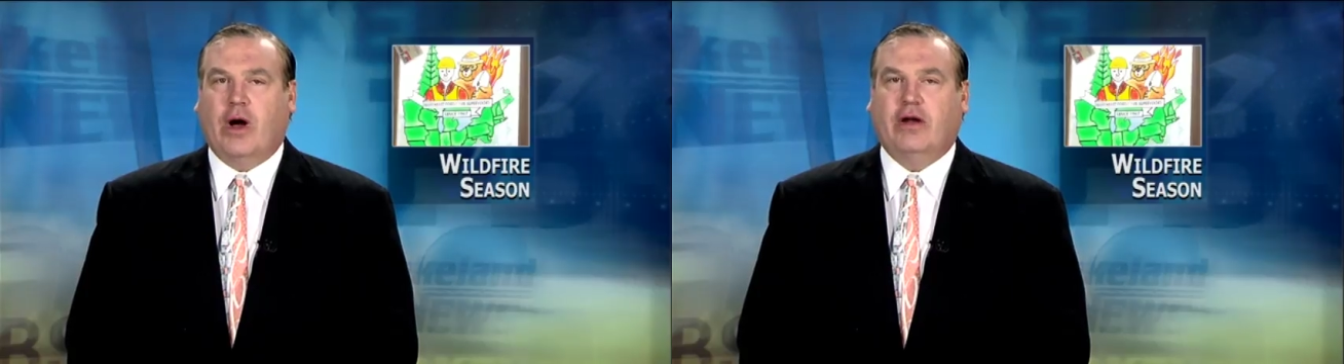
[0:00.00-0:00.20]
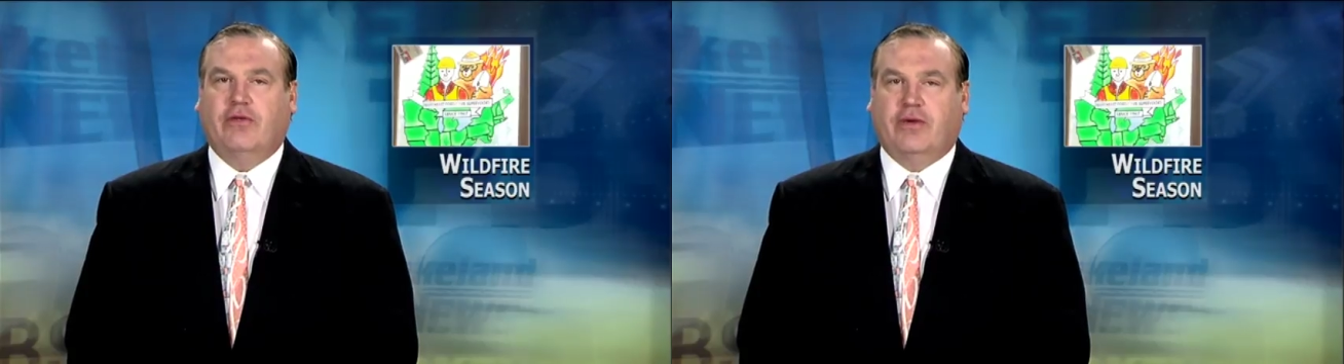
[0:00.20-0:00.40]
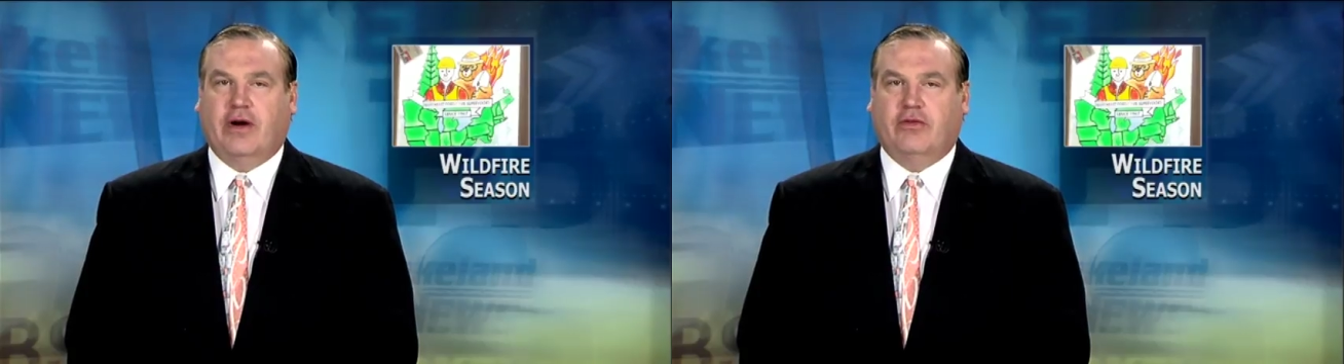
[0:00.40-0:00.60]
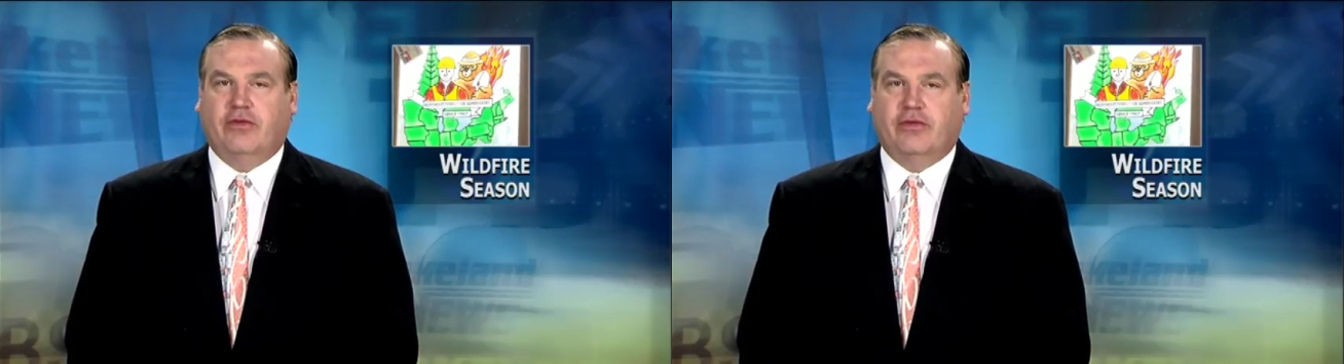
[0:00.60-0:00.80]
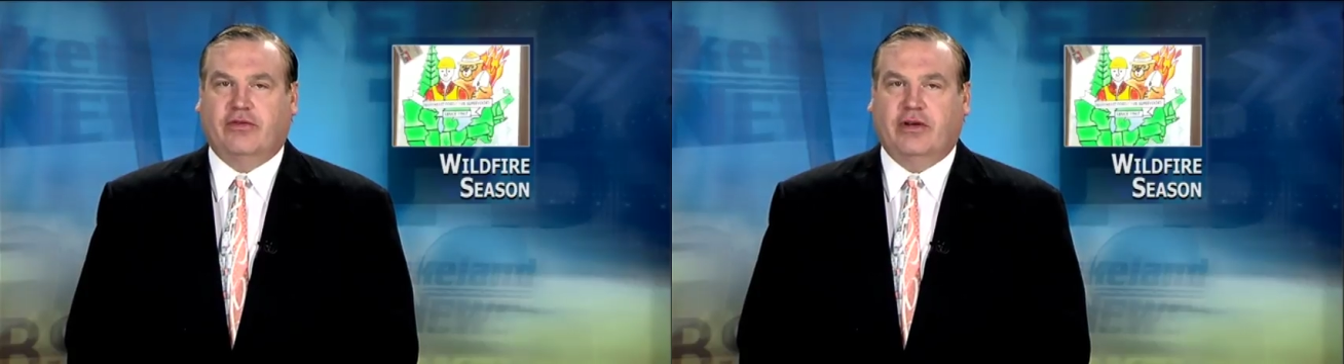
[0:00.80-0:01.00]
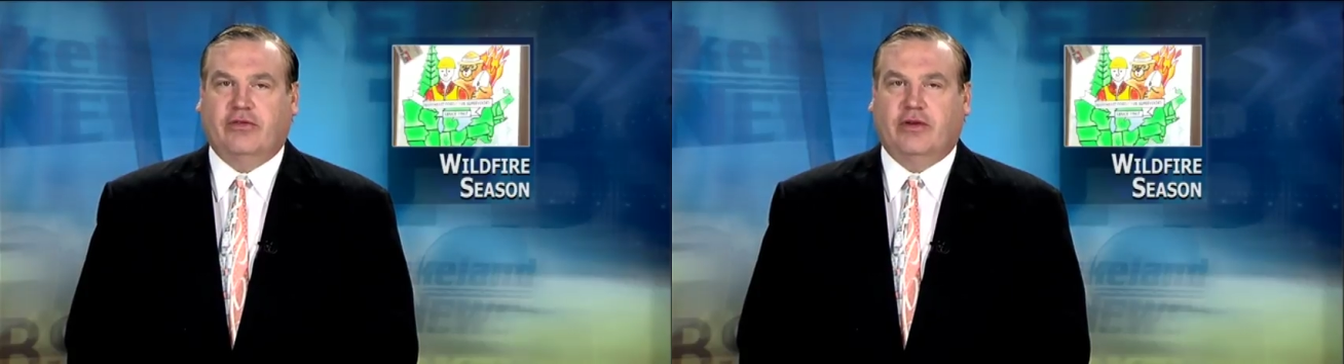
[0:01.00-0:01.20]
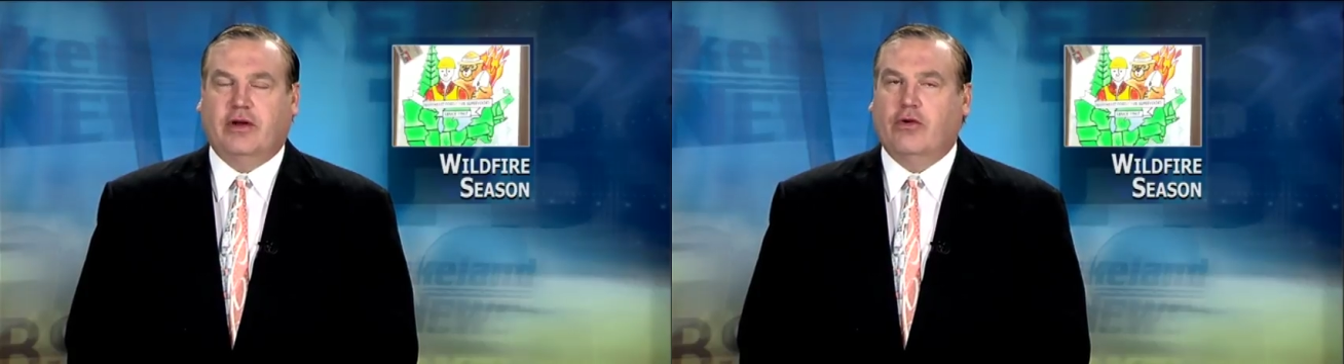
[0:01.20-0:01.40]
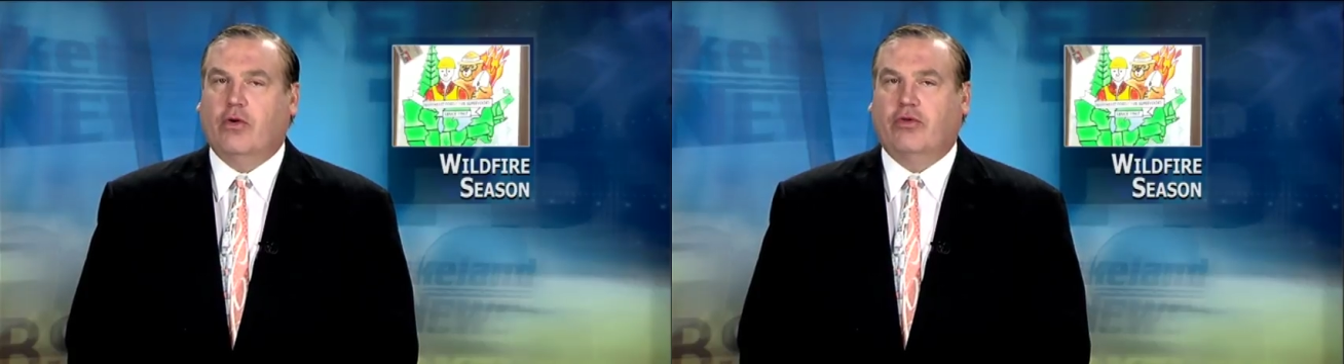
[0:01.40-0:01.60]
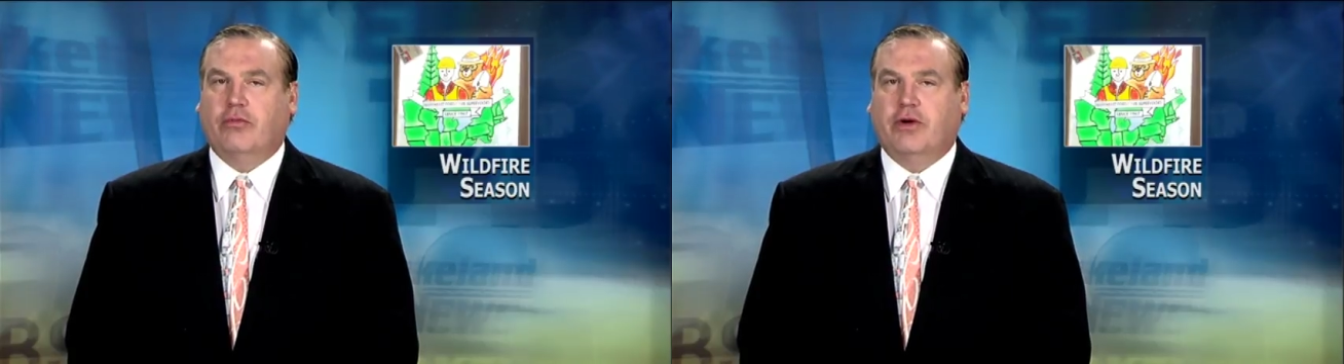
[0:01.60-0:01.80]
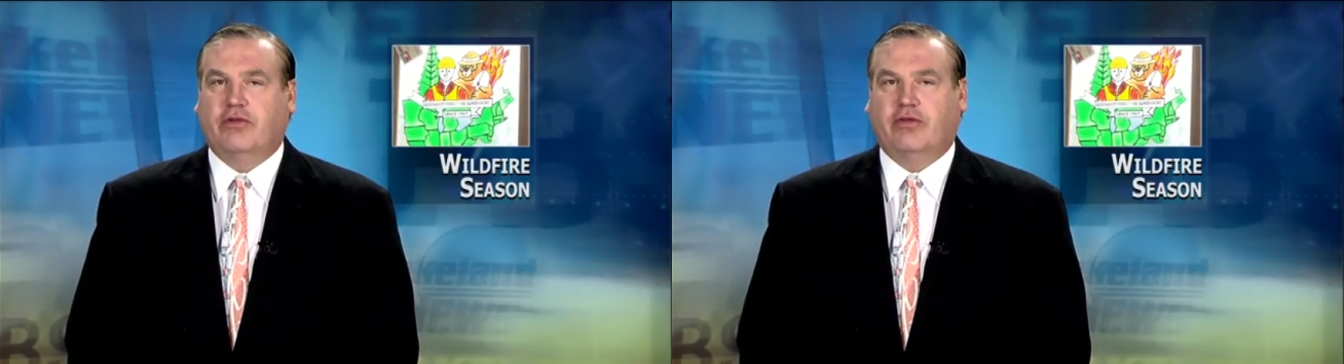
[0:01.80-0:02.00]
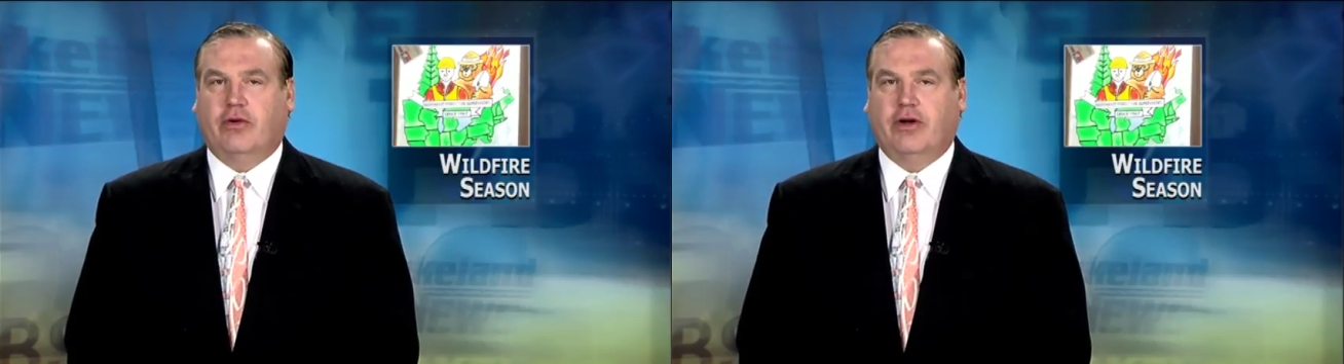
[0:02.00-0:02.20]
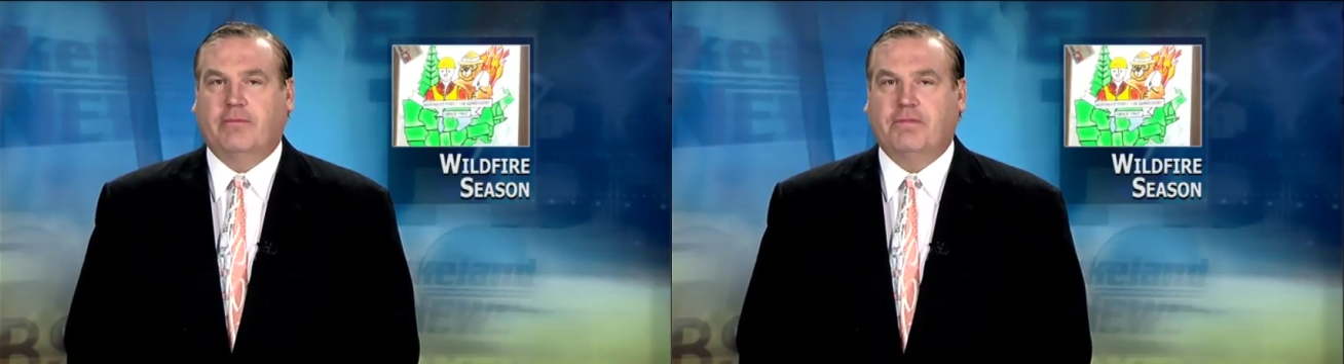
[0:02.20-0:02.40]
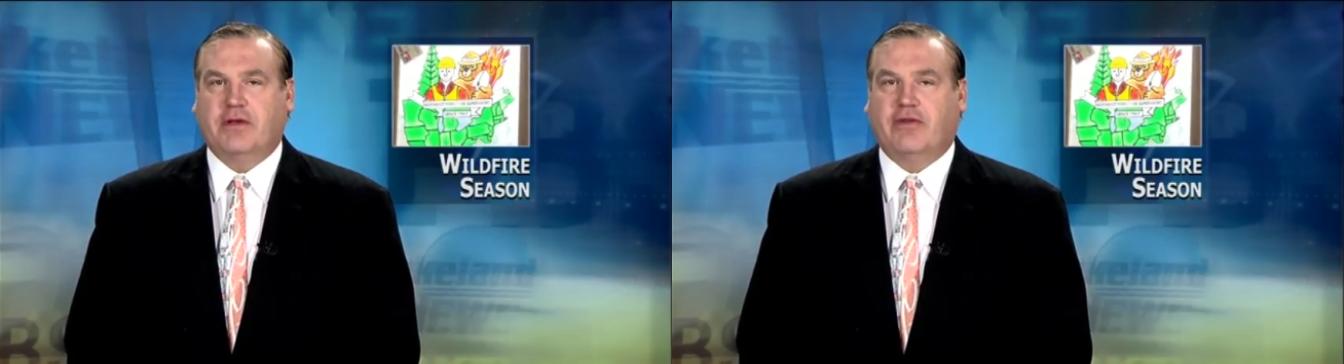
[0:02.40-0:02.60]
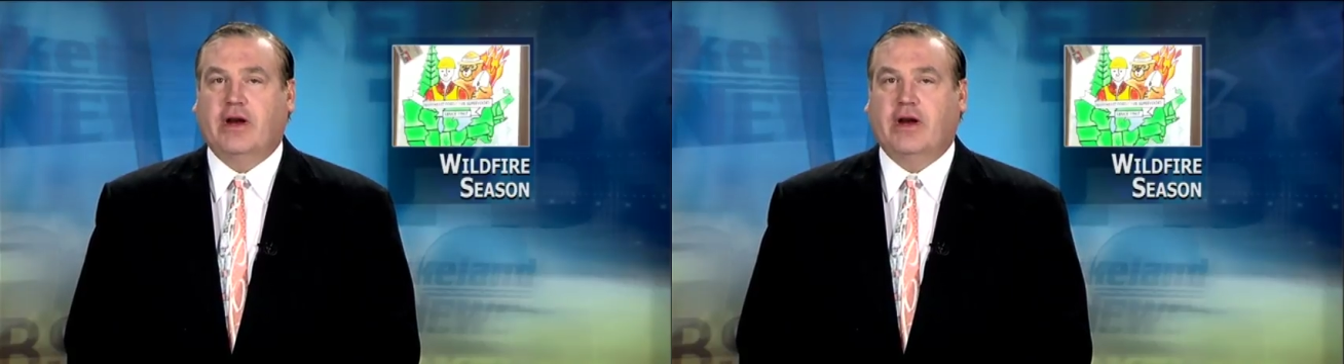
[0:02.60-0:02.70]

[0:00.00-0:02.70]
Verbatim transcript: wildfires of the season in northern Minnesota,